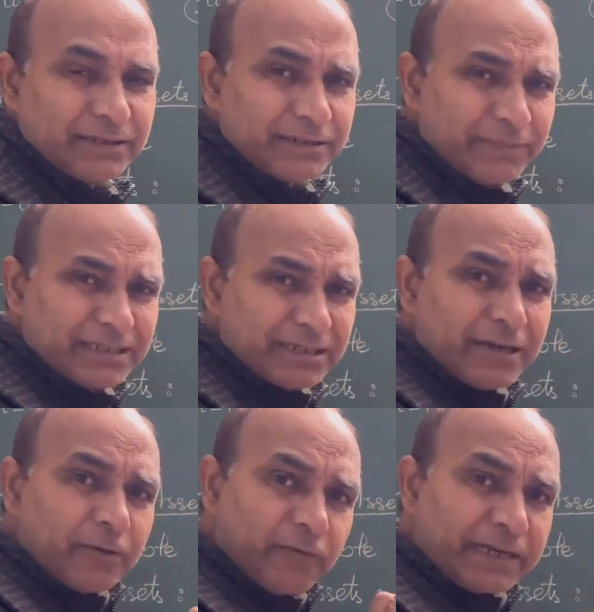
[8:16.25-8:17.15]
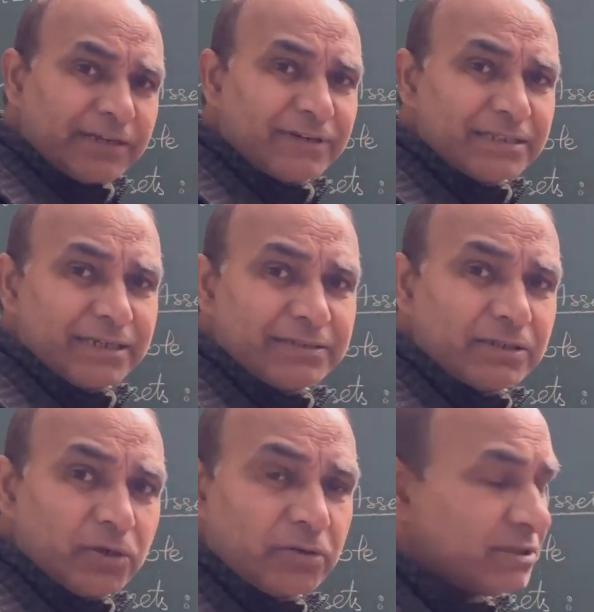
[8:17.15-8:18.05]
It means whenever there is a
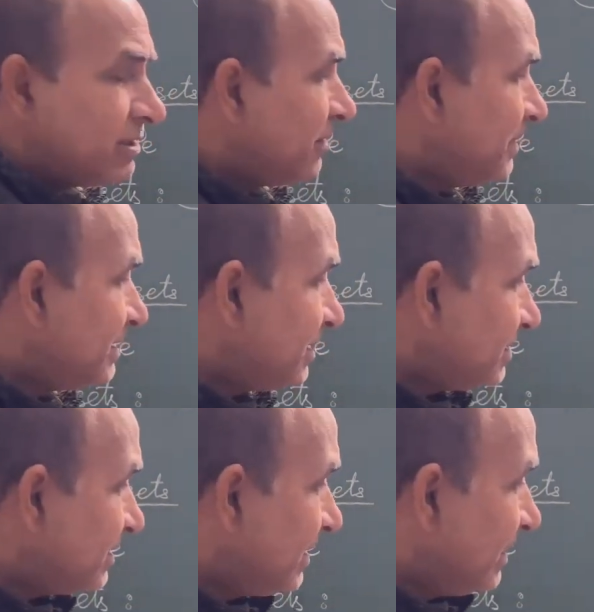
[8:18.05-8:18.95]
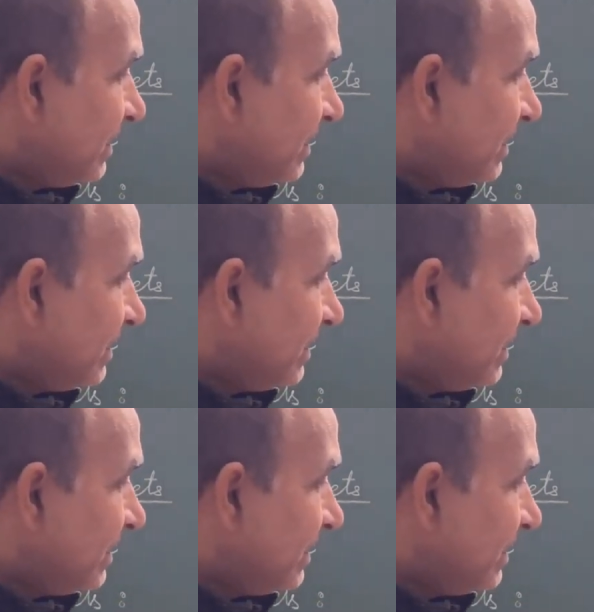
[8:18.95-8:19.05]
loss in the business,